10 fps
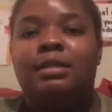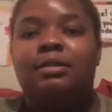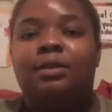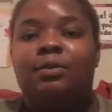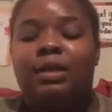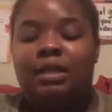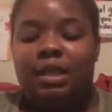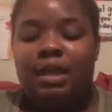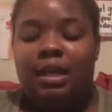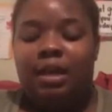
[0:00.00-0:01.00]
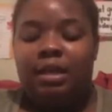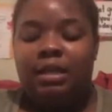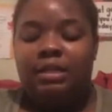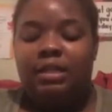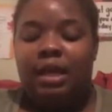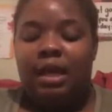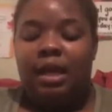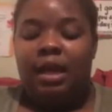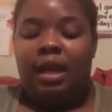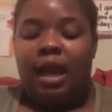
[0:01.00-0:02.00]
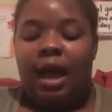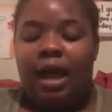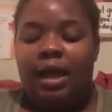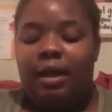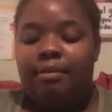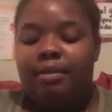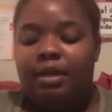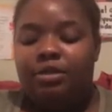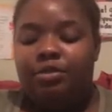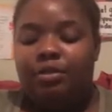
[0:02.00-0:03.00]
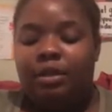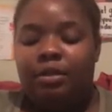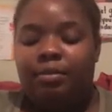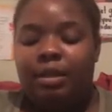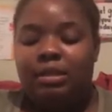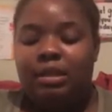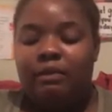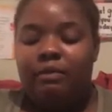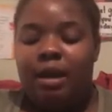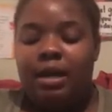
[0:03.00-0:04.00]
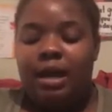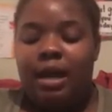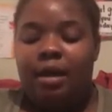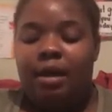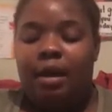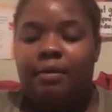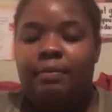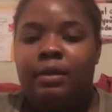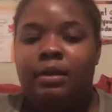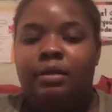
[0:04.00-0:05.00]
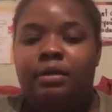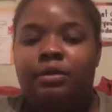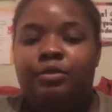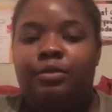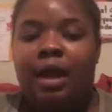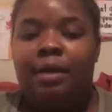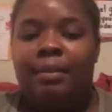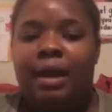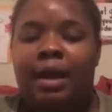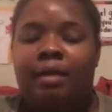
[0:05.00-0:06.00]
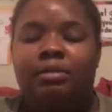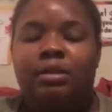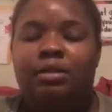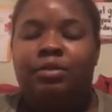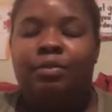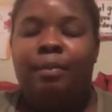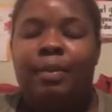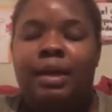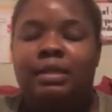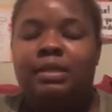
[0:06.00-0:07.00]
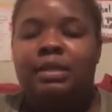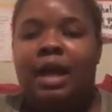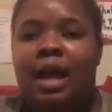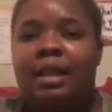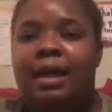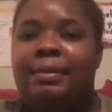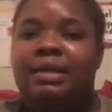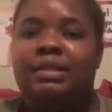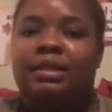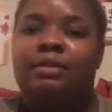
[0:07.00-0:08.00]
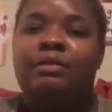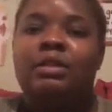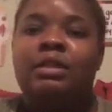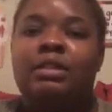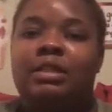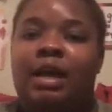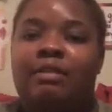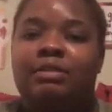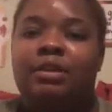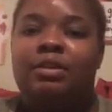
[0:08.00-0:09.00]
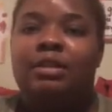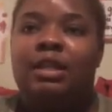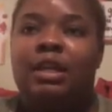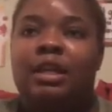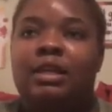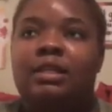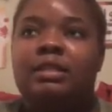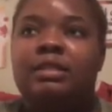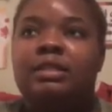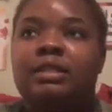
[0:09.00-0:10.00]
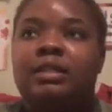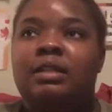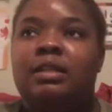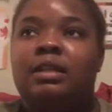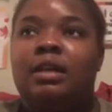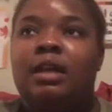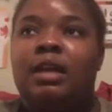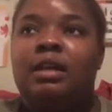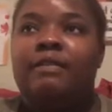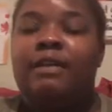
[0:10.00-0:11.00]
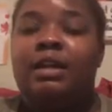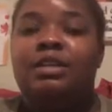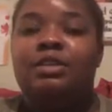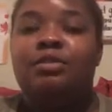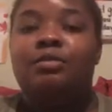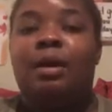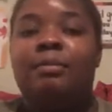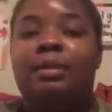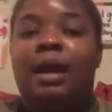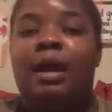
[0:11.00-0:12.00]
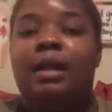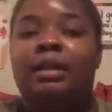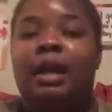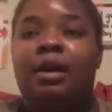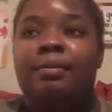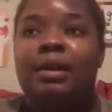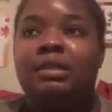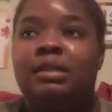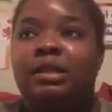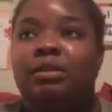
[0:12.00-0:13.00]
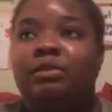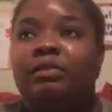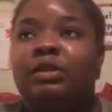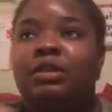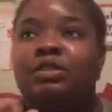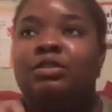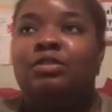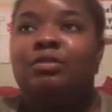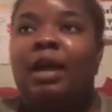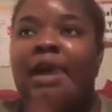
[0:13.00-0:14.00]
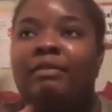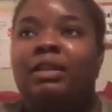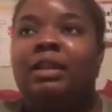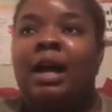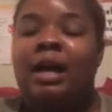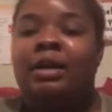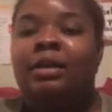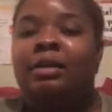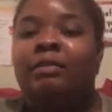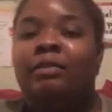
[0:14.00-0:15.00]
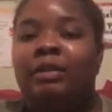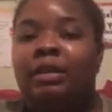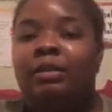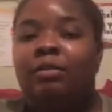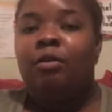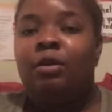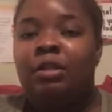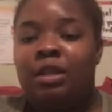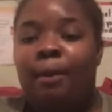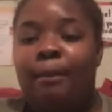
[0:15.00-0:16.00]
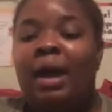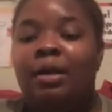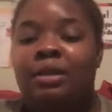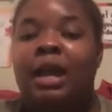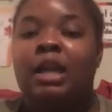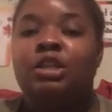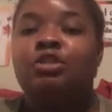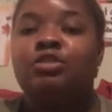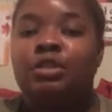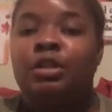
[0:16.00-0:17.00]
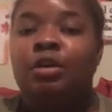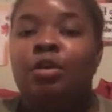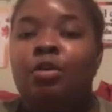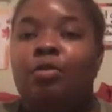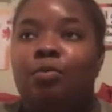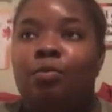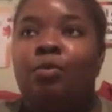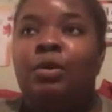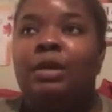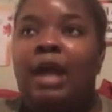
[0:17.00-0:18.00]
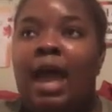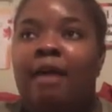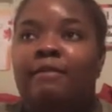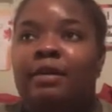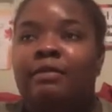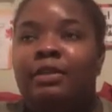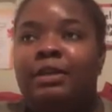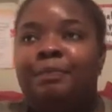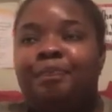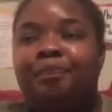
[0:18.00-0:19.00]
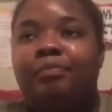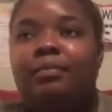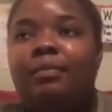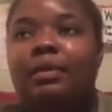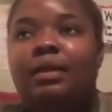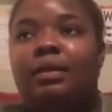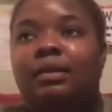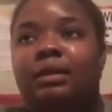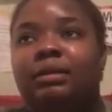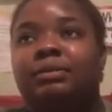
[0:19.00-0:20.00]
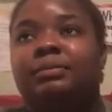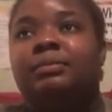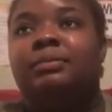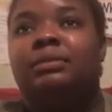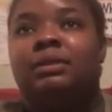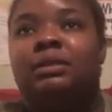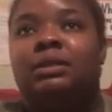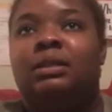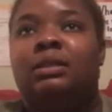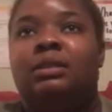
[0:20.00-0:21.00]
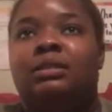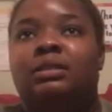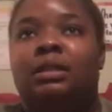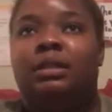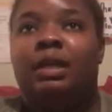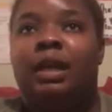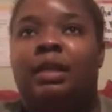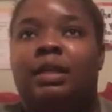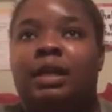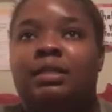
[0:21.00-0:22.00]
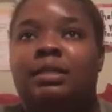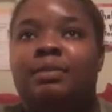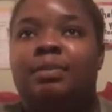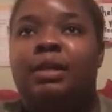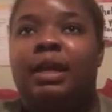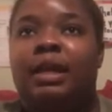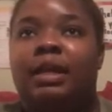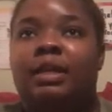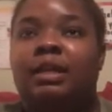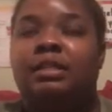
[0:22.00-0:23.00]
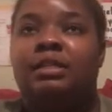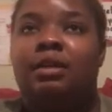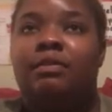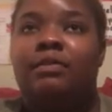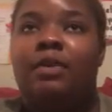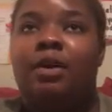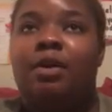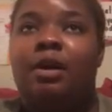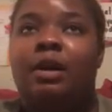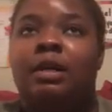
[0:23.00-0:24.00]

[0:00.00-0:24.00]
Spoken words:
the one thing is that I am being strict on myself right now. I'm trying my absolute best to not allow myself to have certain things, and if I do, I'm not allowing myself to have a lot of it, or the amount that I usually would have of it. Um, so yeah, that's the plan. And so far,